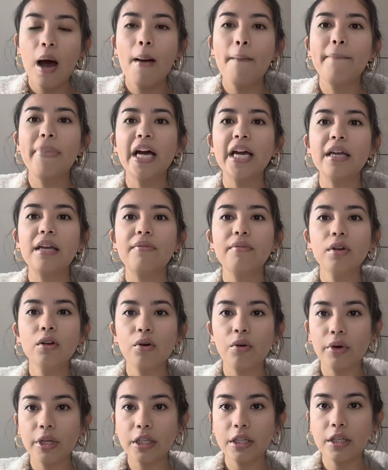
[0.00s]
But even
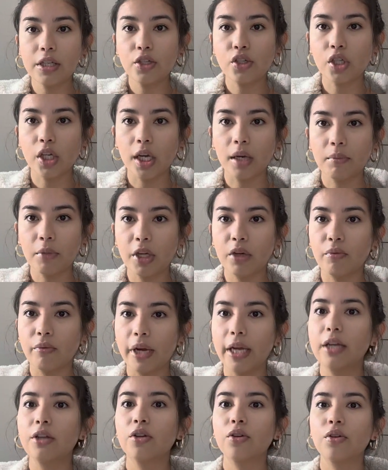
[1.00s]
going to the gym like
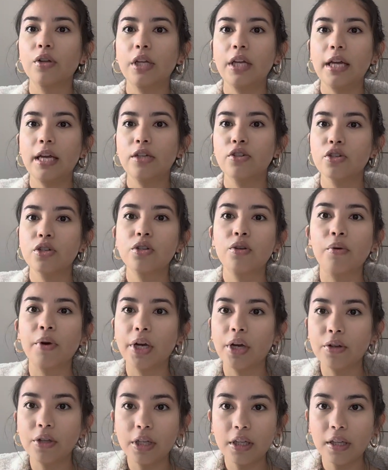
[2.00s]
regularly and just going
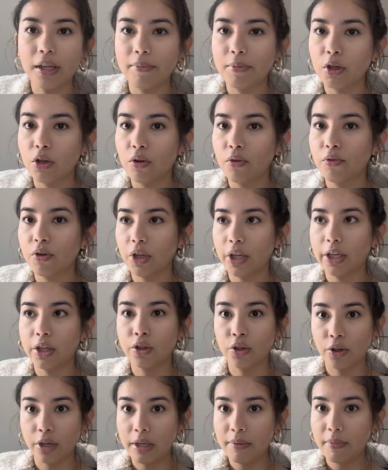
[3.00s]
on the elliptical for like
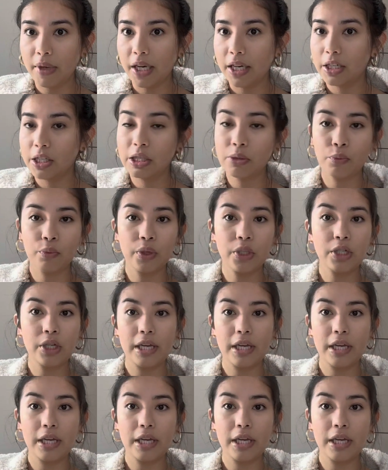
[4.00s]
30 minutes, which